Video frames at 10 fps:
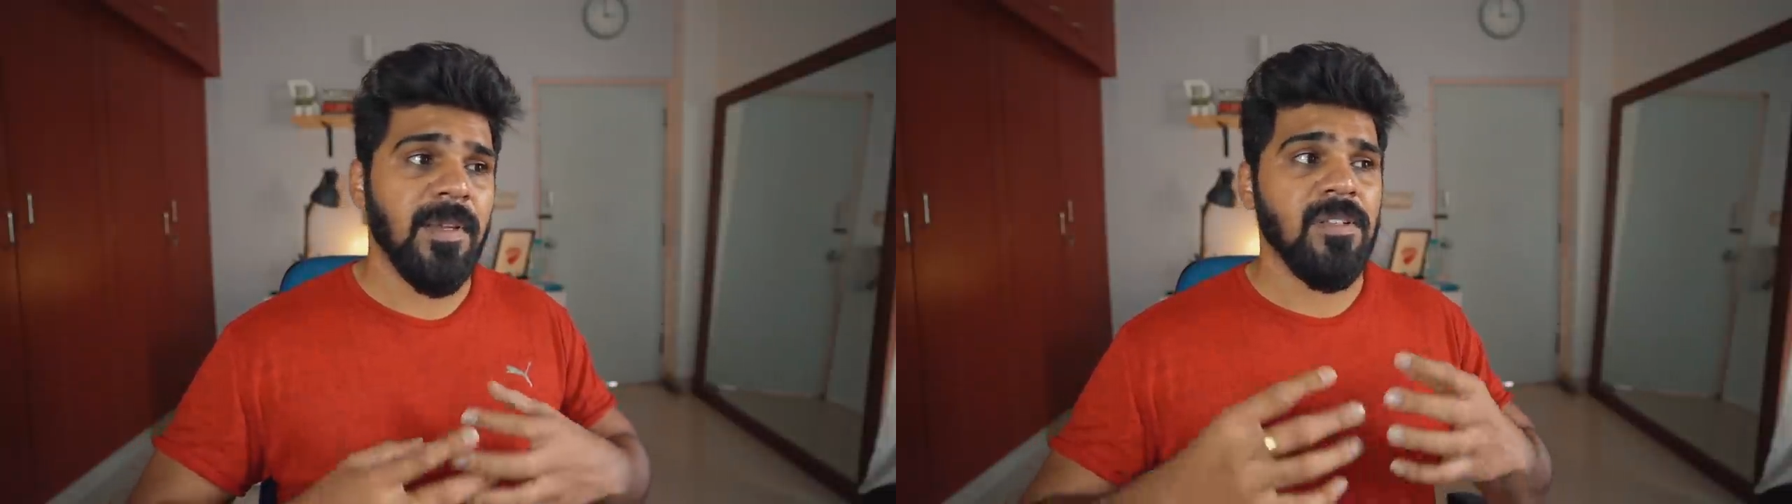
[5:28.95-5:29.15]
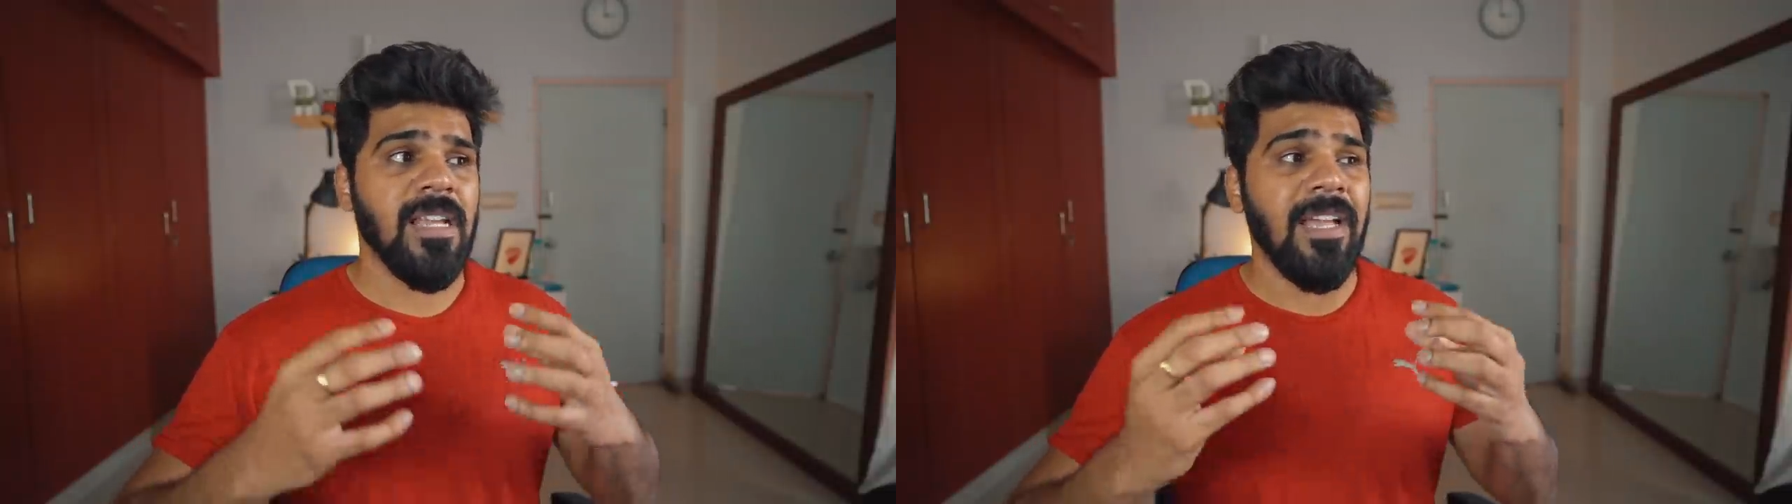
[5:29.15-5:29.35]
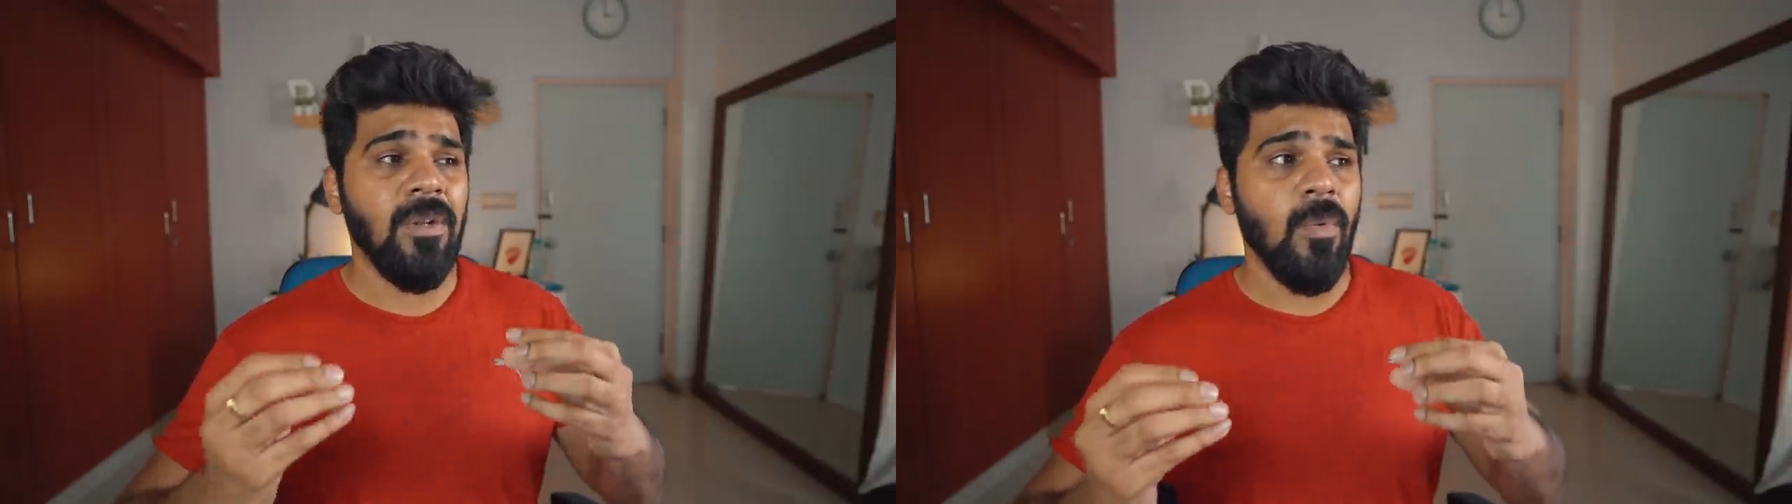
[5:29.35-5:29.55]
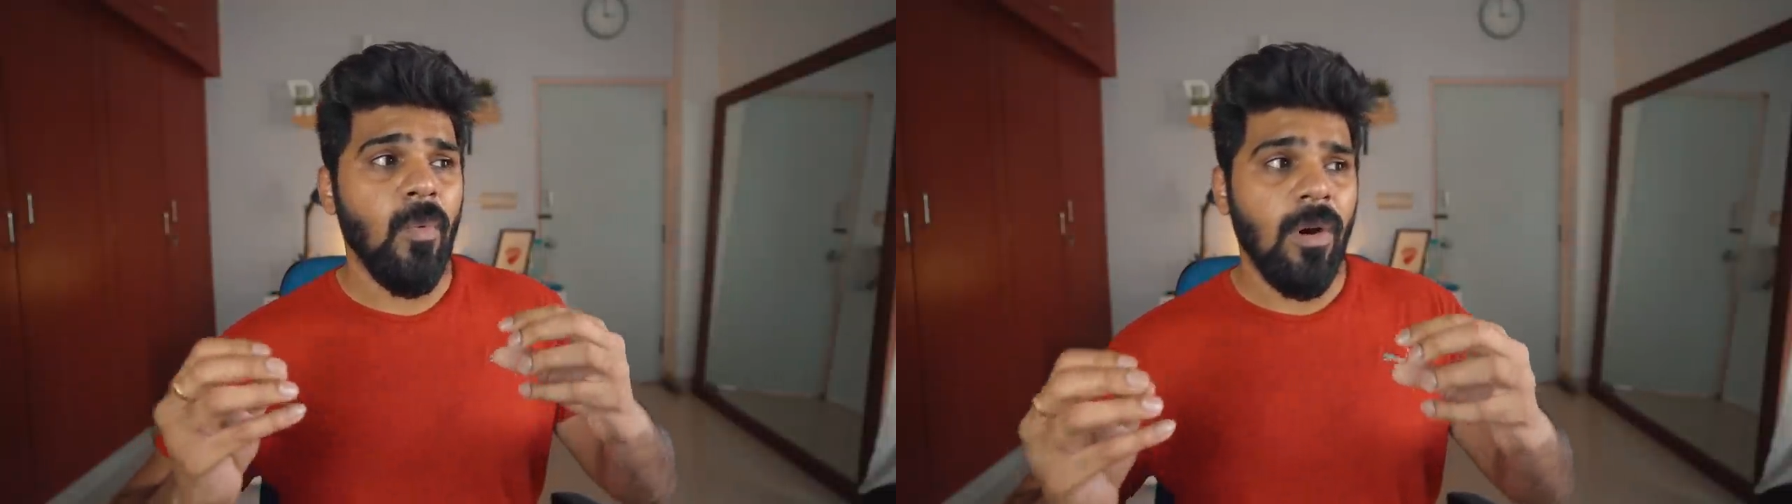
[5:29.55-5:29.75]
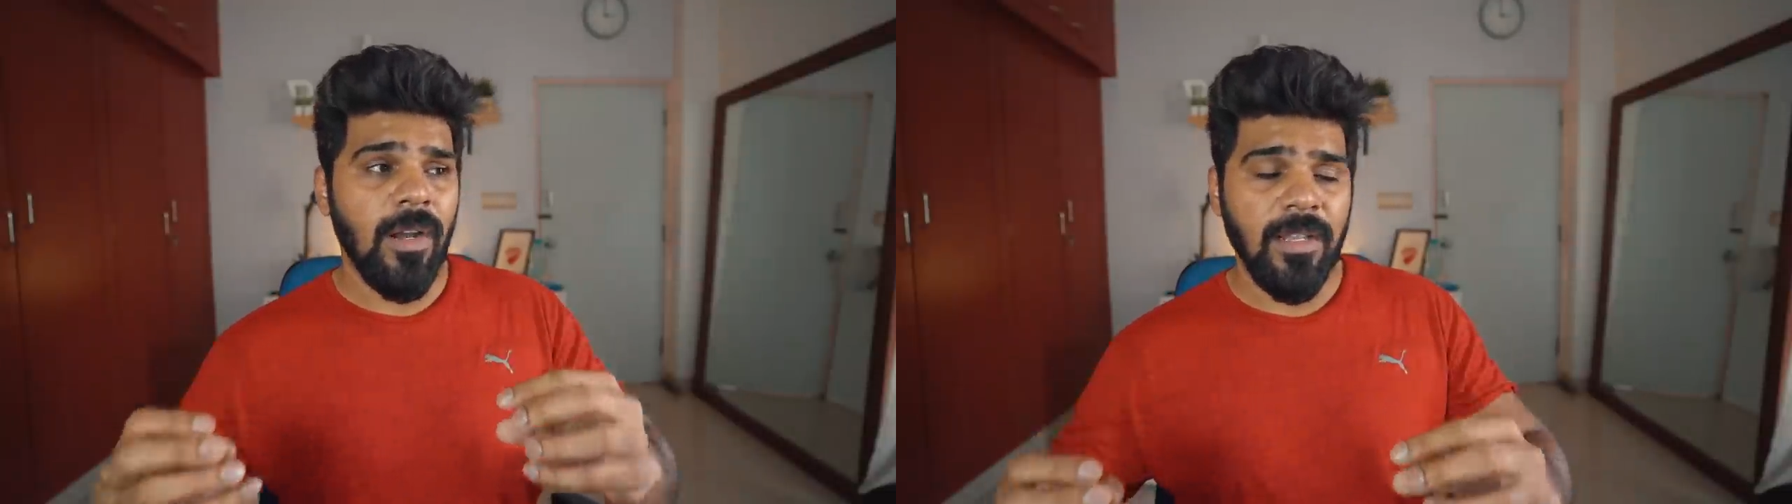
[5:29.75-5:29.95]
because I know
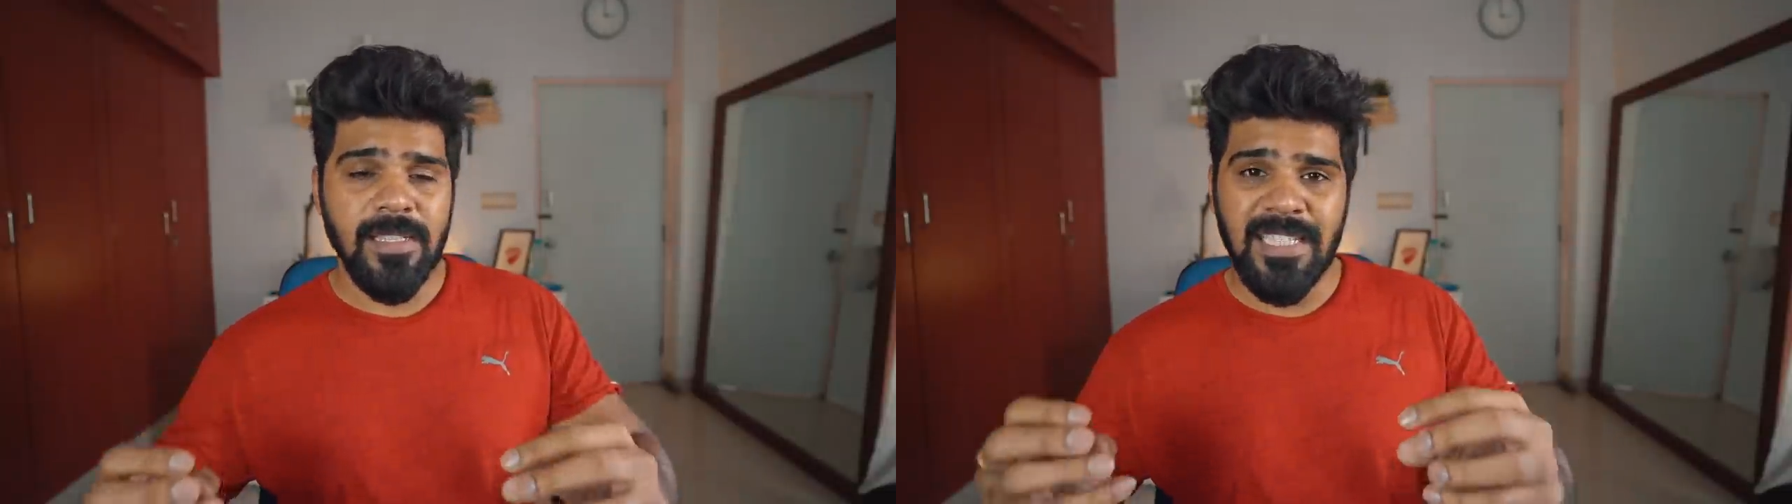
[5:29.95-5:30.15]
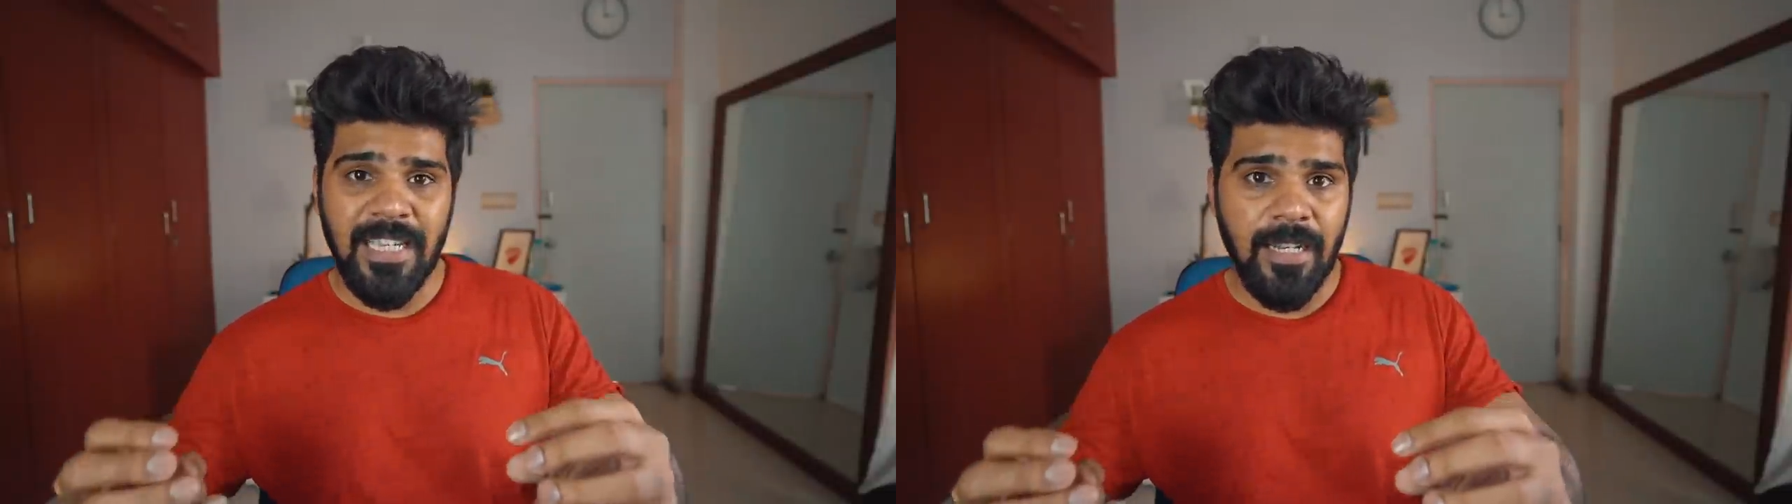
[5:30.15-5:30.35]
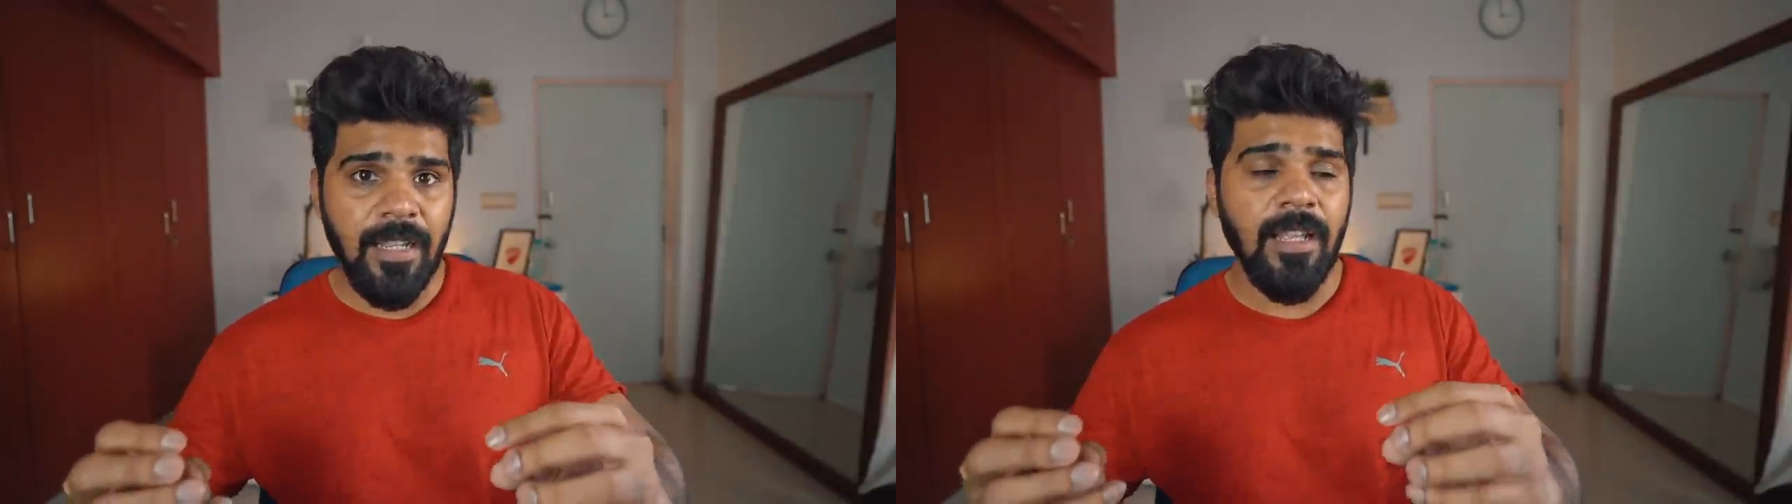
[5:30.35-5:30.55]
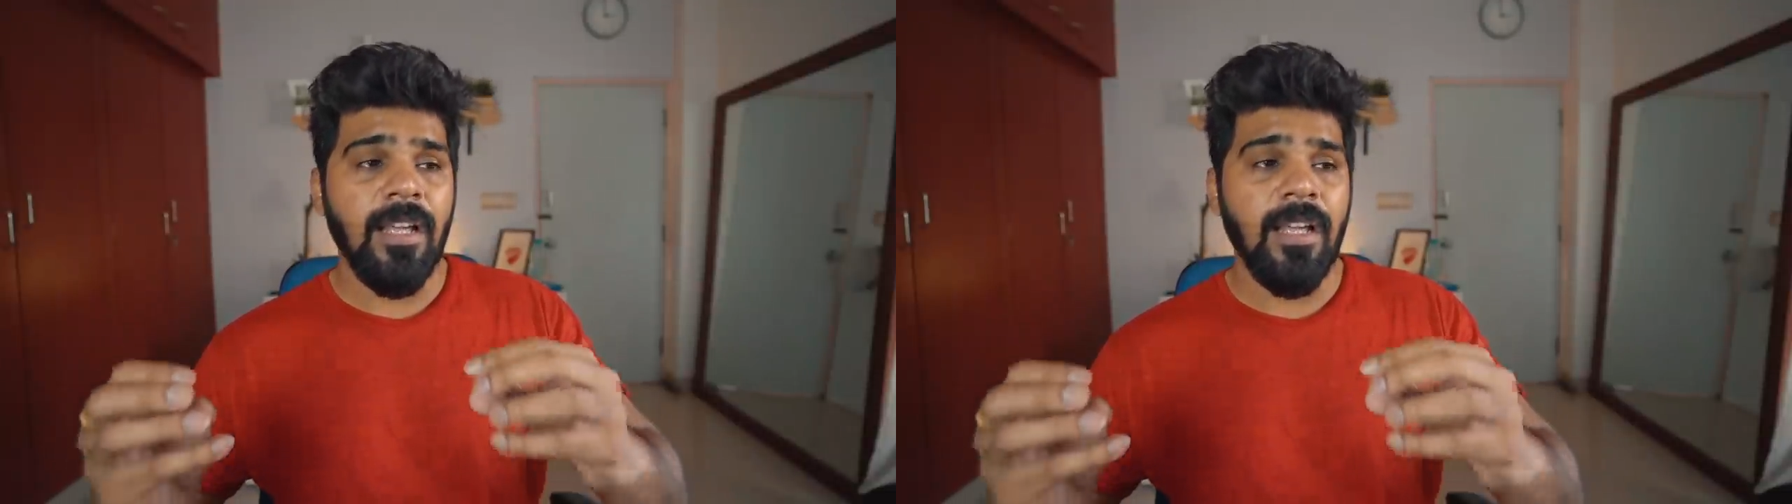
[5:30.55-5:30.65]
what scene